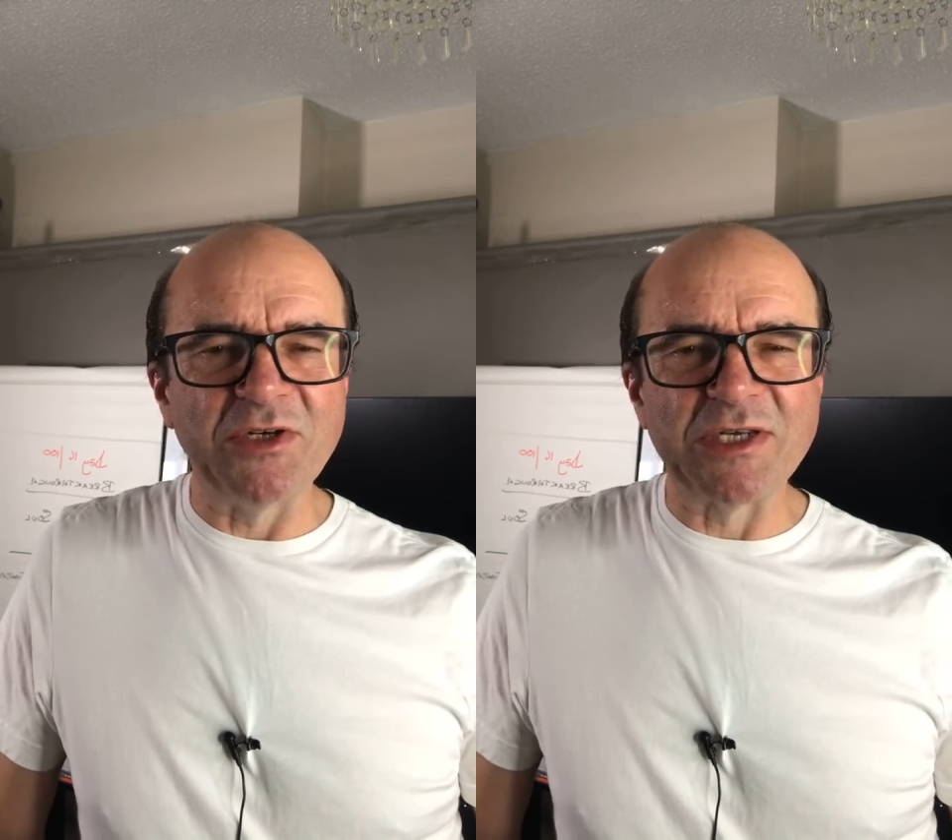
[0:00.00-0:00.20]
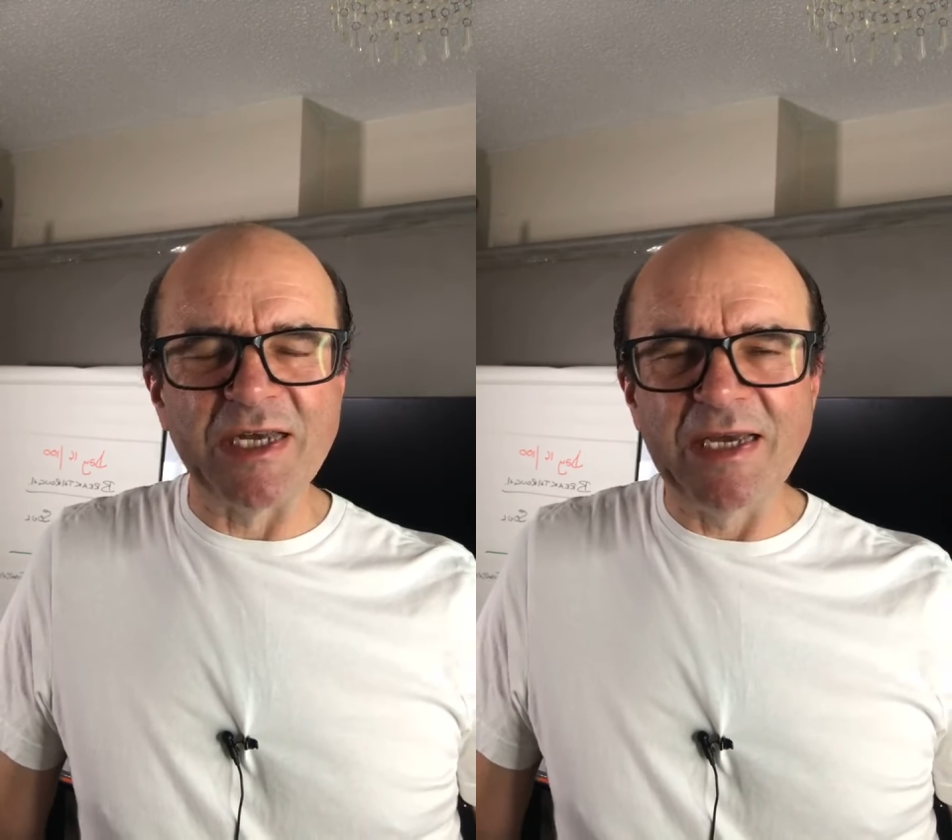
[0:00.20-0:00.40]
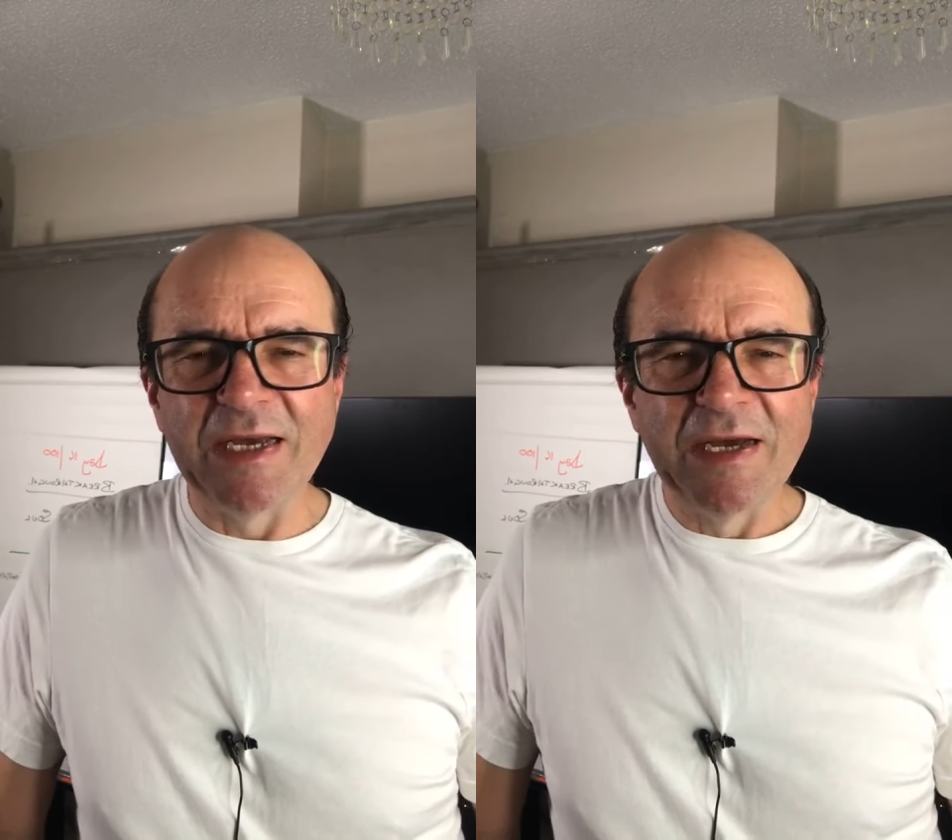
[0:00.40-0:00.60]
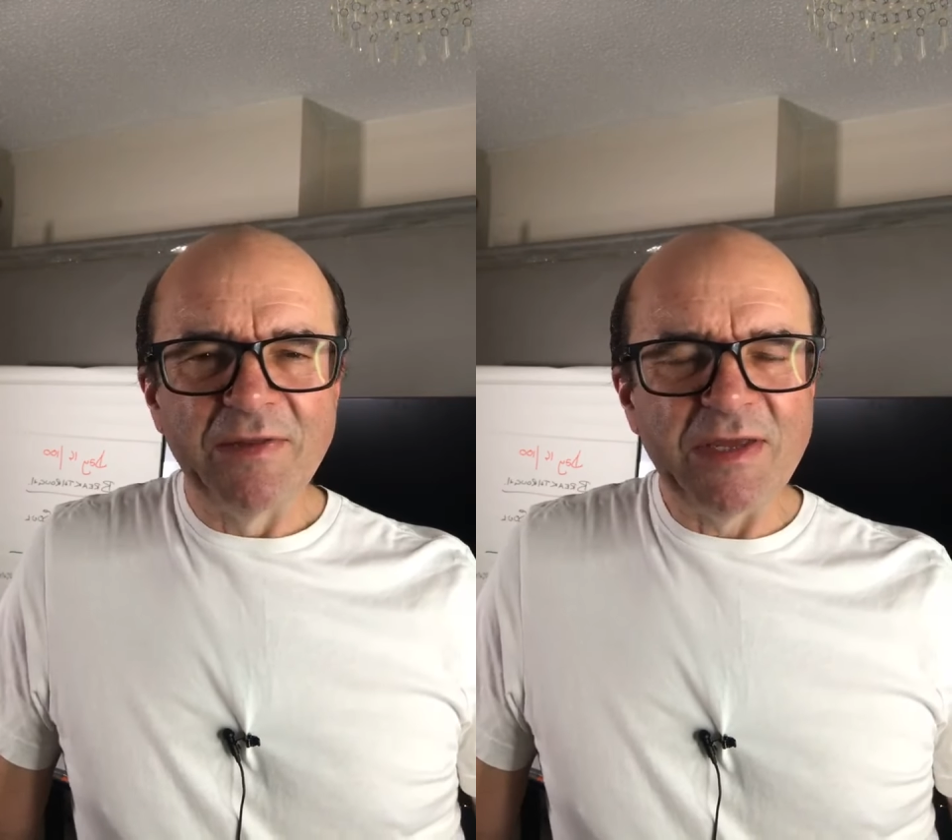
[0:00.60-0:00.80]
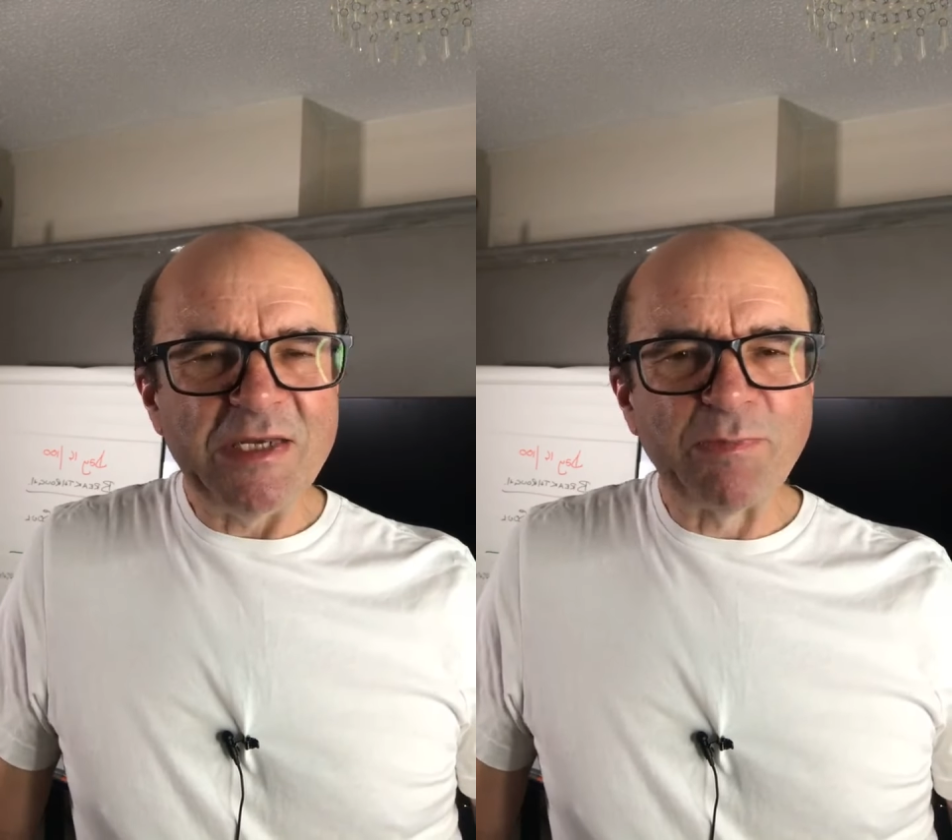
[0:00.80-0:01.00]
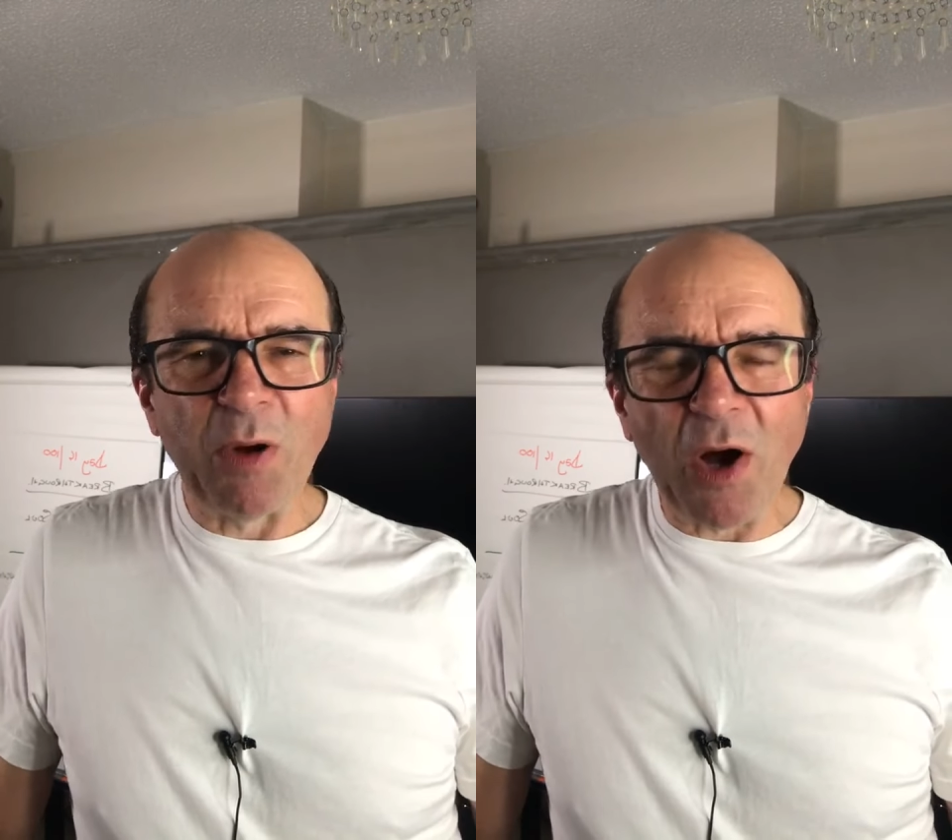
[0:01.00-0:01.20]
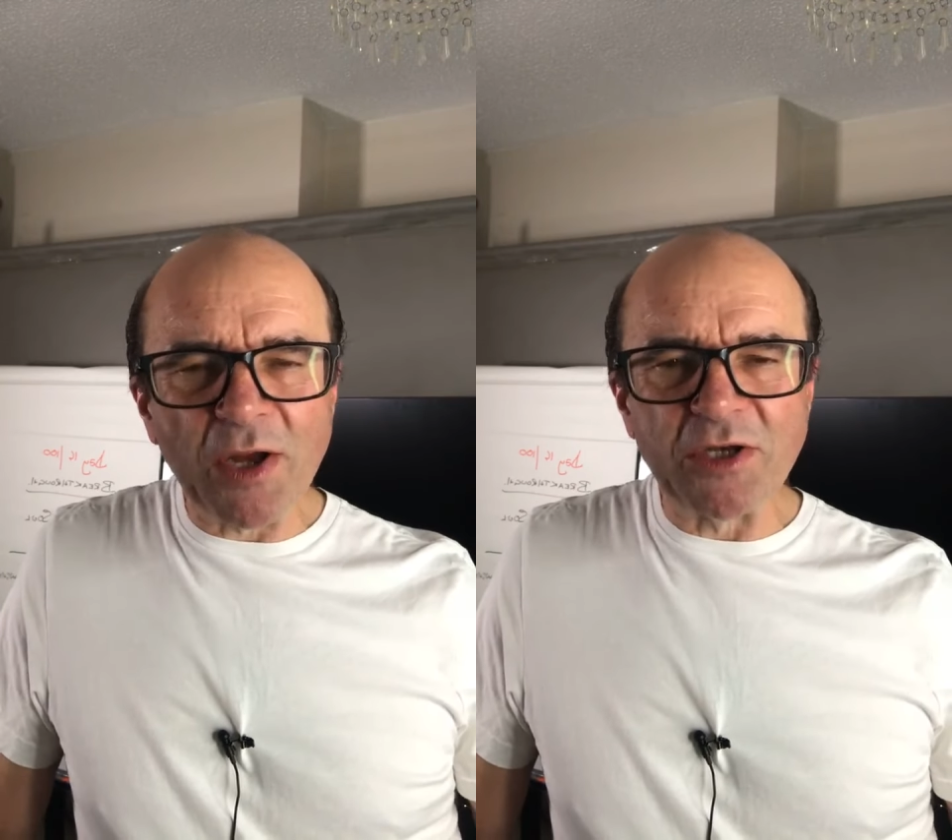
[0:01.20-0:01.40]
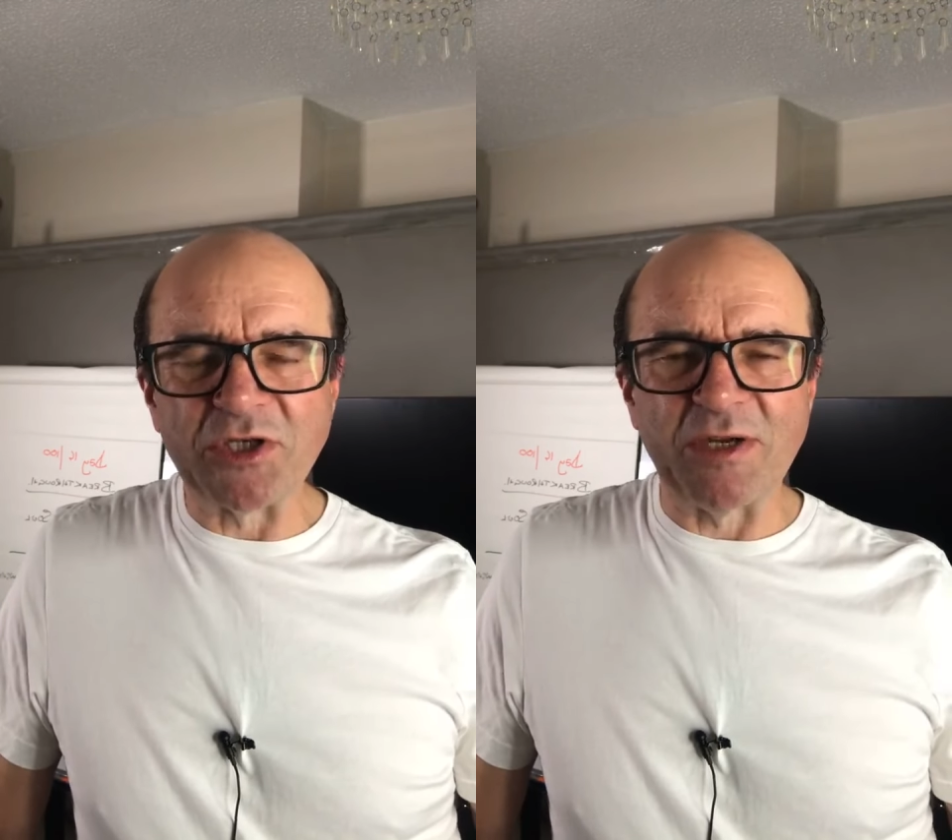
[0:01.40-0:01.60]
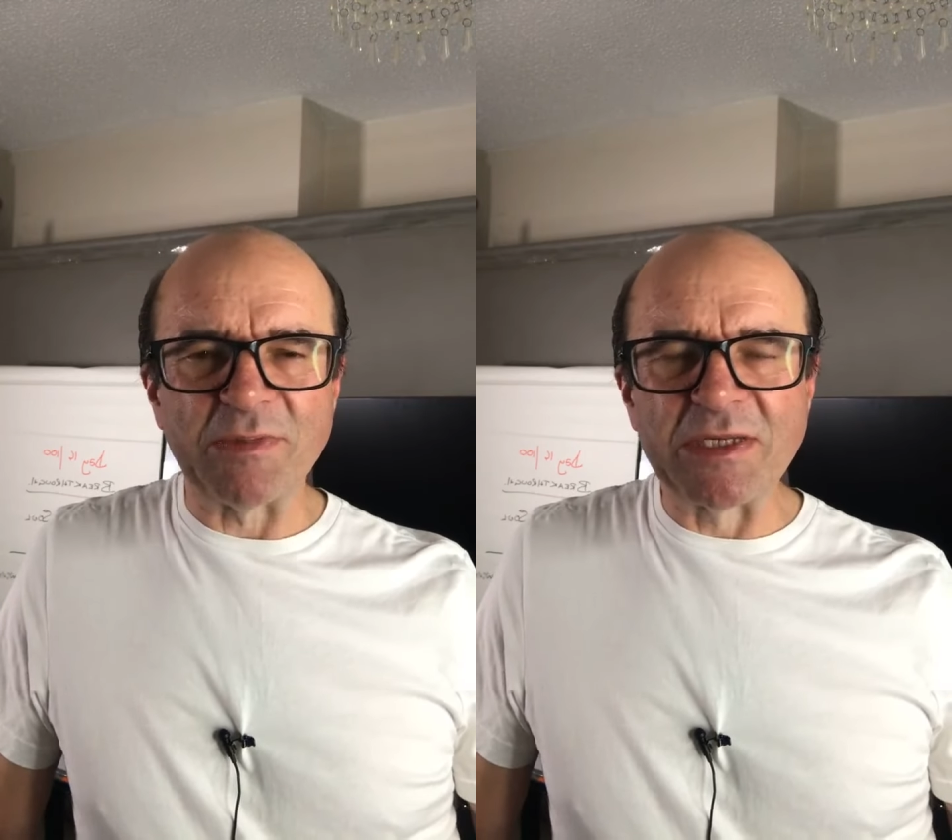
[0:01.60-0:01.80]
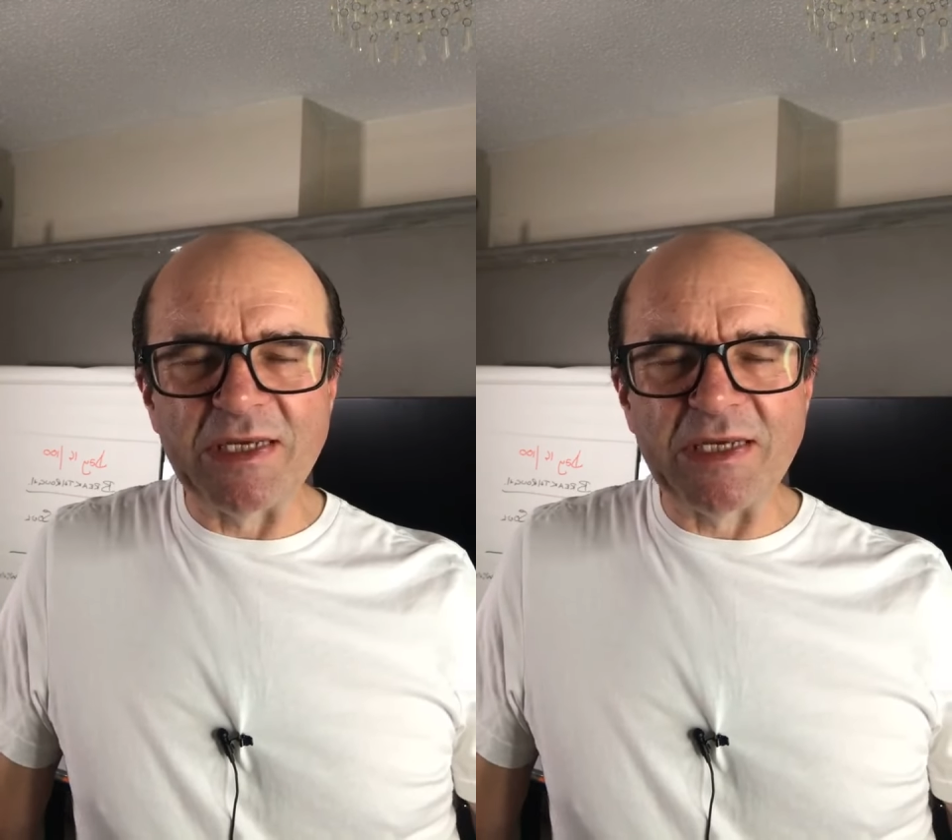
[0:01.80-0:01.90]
You see these partnerships,